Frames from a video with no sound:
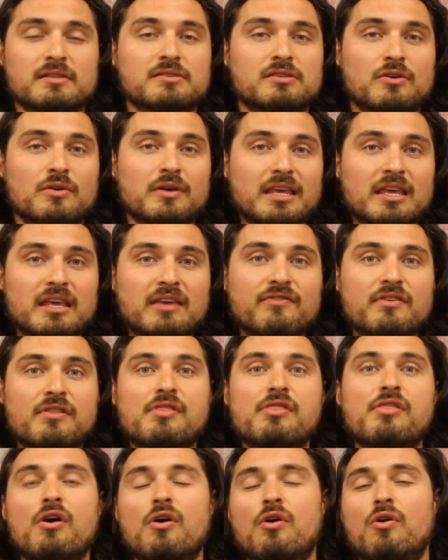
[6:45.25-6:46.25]
So
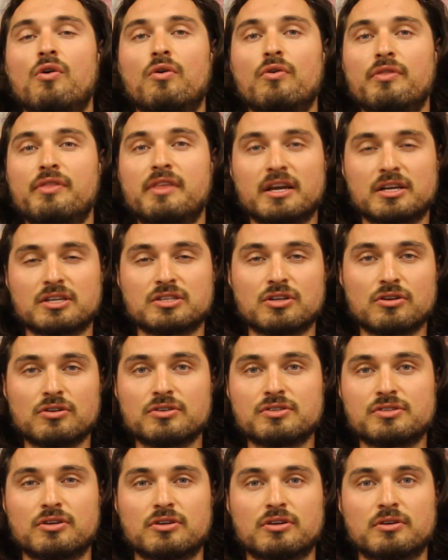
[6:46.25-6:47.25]
even though the
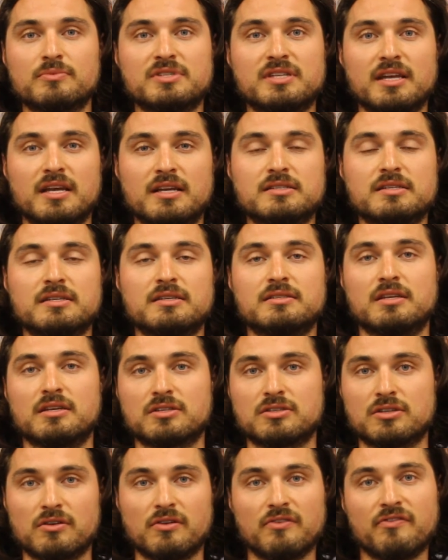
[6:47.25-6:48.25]
external circumstances, the
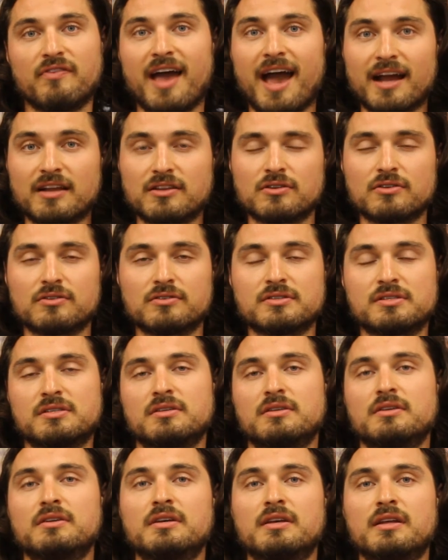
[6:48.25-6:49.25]
external factors